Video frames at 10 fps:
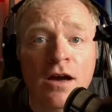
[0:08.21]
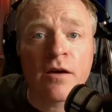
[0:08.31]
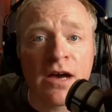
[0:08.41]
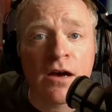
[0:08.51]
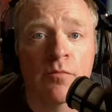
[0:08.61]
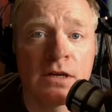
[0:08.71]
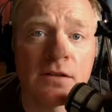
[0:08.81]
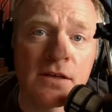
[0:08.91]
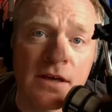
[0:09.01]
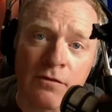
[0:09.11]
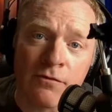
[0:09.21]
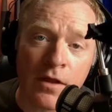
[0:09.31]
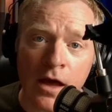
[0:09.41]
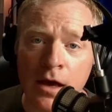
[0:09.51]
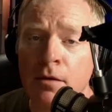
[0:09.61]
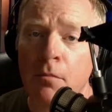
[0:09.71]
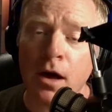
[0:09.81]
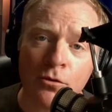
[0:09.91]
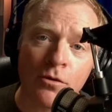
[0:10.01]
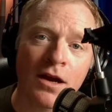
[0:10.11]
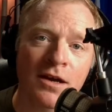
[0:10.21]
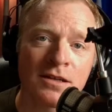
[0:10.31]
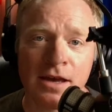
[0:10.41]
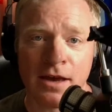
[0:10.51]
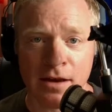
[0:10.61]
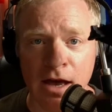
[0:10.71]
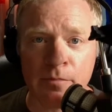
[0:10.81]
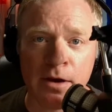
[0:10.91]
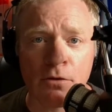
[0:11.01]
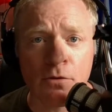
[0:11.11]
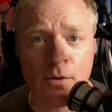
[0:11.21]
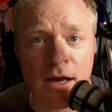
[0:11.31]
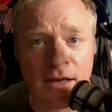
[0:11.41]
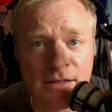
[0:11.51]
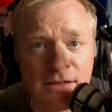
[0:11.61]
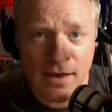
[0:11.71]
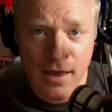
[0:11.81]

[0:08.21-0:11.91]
about building and flying model rockets and high-power rockets.